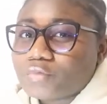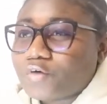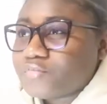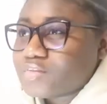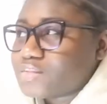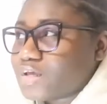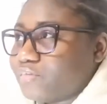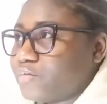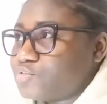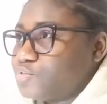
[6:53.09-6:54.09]
Office
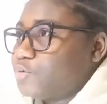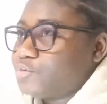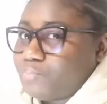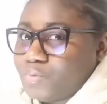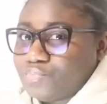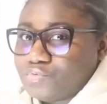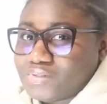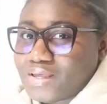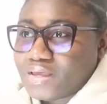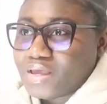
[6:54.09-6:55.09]
staff, I have to talk to people. Like